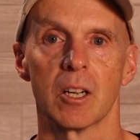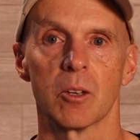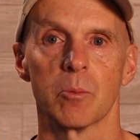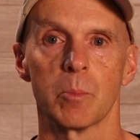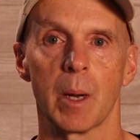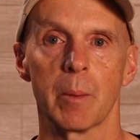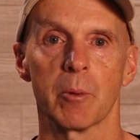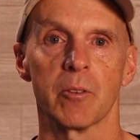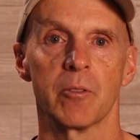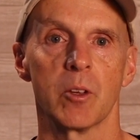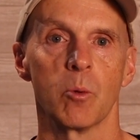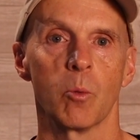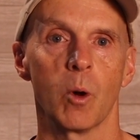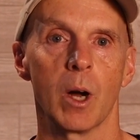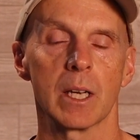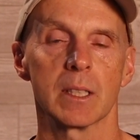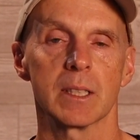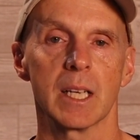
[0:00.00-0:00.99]
Remember, if you
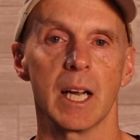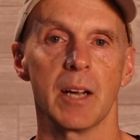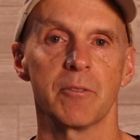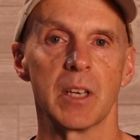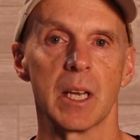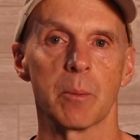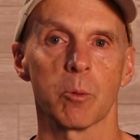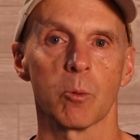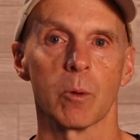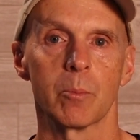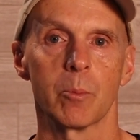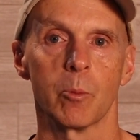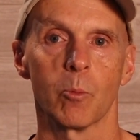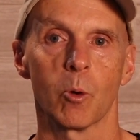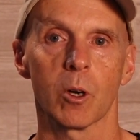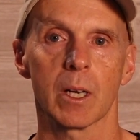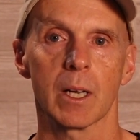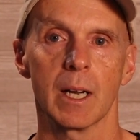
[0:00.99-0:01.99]
want to dive deeper, we put
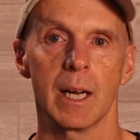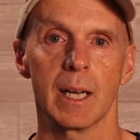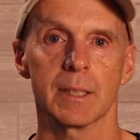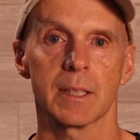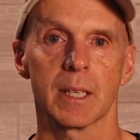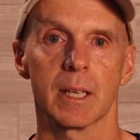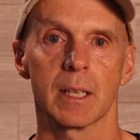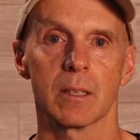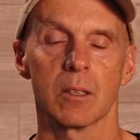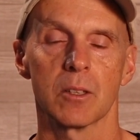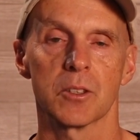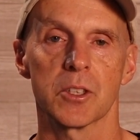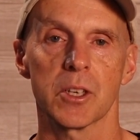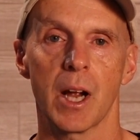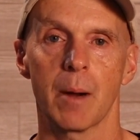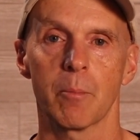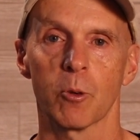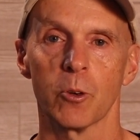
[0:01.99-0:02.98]
more content on
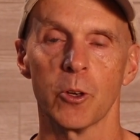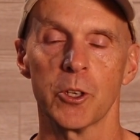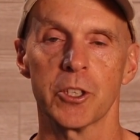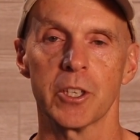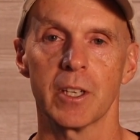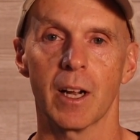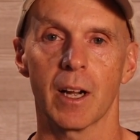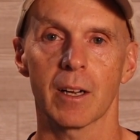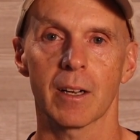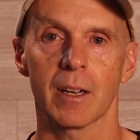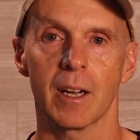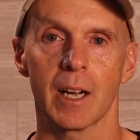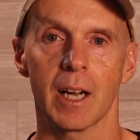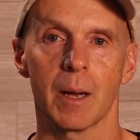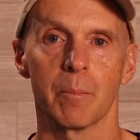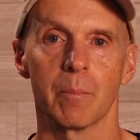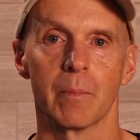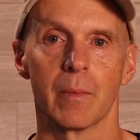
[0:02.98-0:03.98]

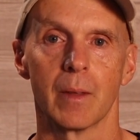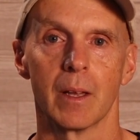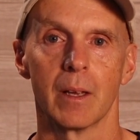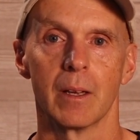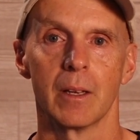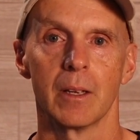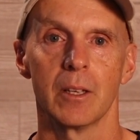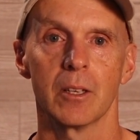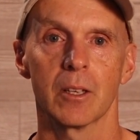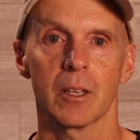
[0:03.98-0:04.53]
johnmarucci.com. You